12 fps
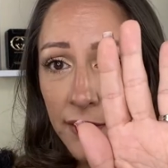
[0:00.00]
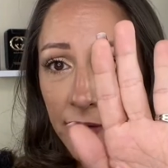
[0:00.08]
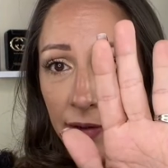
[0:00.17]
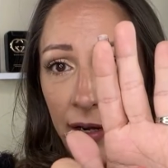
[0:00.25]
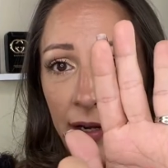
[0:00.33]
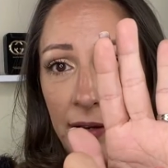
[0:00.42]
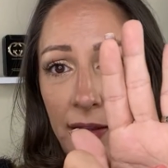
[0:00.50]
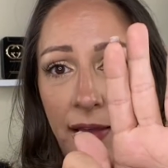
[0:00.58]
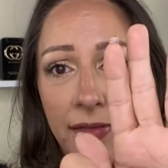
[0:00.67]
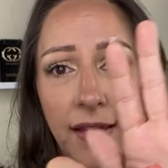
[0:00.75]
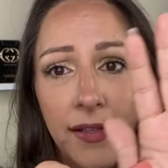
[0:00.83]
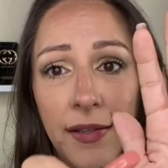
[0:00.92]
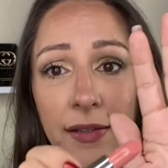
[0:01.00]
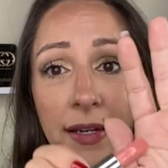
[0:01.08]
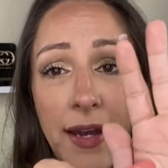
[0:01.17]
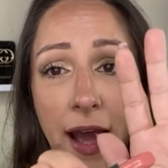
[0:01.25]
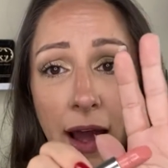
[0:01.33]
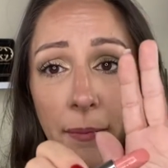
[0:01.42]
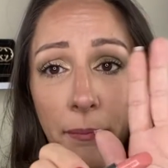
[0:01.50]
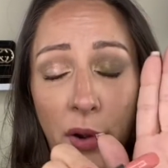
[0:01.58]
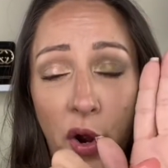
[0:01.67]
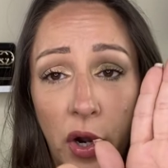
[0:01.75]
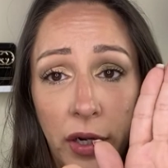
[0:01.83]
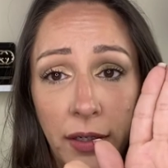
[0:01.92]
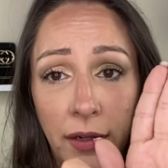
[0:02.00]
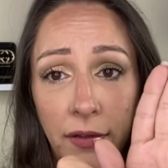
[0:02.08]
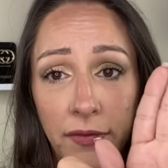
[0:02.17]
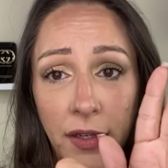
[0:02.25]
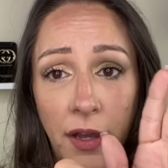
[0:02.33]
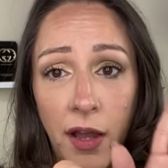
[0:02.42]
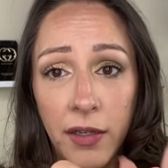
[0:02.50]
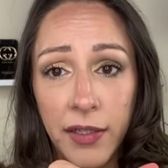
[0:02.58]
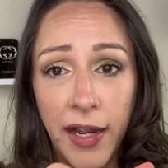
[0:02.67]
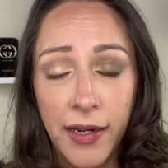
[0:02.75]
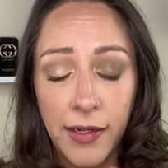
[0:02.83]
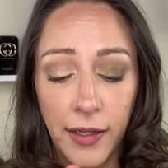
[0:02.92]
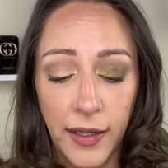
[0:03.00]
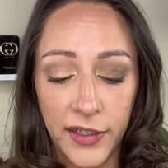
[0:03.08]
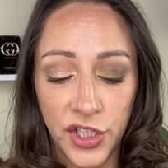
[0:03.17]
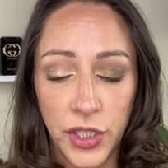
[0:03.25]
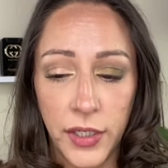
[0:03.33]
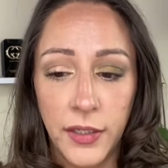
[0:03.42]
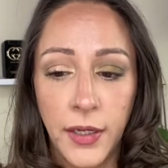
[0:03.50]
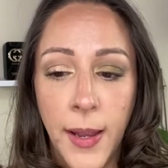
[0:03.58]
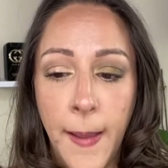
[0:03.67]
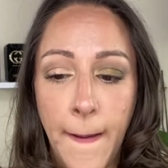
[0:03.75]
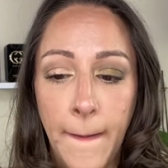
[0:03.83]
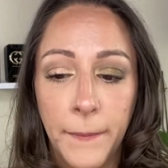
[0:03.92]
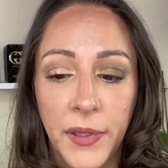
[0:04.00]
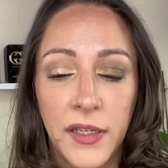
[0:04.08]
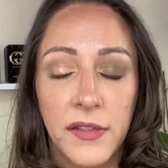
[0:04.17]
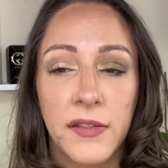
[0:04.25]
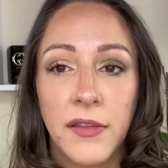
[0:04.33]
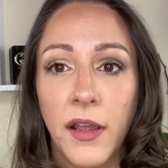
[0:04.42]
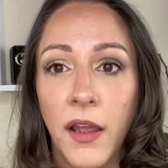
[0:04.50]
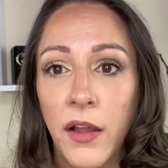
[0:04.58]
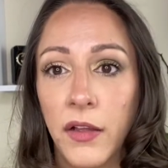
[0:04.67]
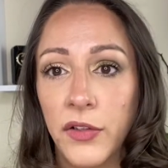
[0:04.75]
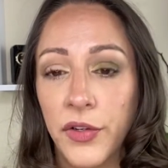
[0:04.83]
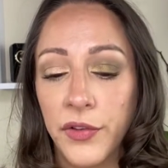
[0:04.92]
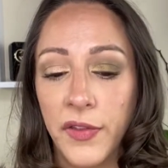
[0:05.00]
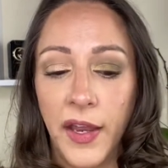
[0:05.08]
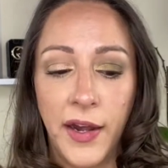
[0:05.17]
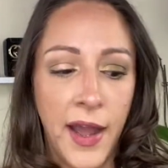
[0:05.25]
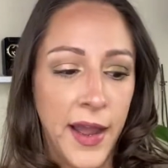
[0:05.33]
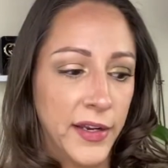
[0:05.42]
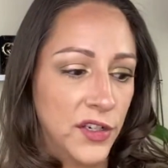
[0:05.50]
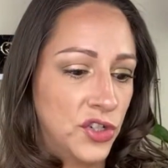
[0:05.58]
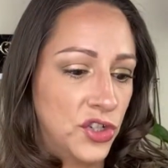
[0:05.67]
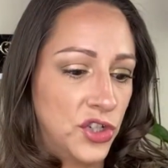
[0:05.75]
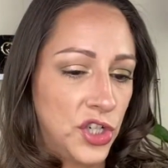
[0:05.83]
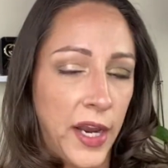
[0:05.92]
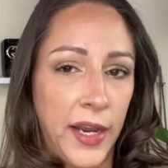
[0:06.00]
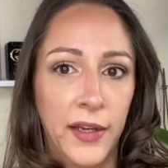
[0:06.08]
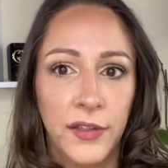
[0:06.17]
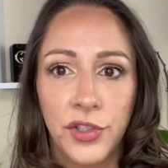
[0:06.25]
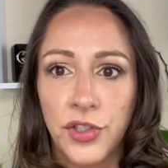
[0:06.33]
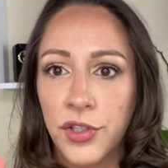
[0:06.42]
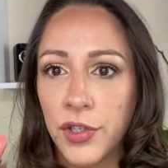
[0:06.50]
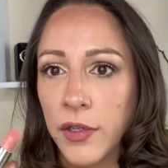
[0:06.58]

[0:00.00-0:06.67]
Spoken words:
And again, this is not part of the holiday collection, but it's the color that I exchanged